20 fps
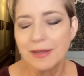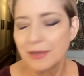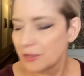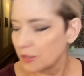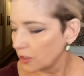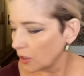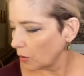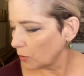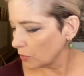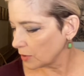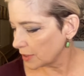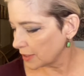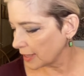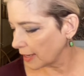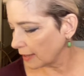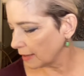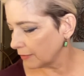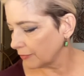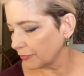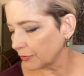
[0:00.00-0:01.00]
Don't
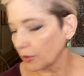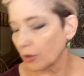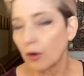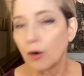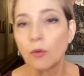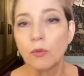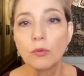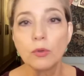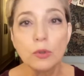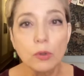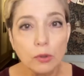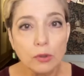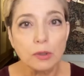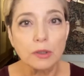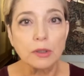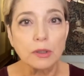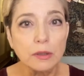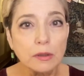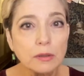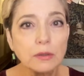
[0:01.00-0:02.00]
settle for a
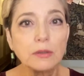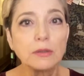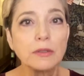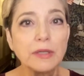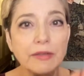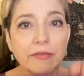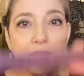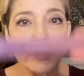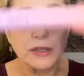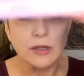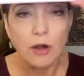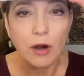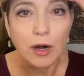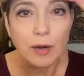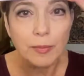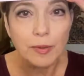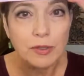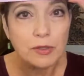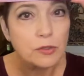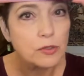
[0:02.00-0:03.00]
ruler or even a
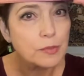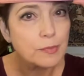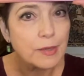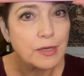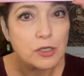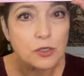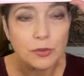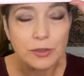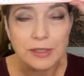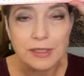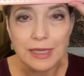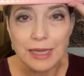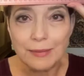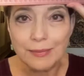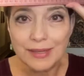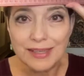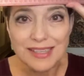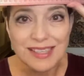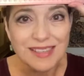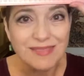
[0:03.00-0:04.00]
carpenter's measuring tape
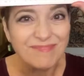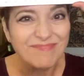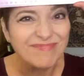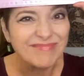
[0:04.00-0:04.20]
because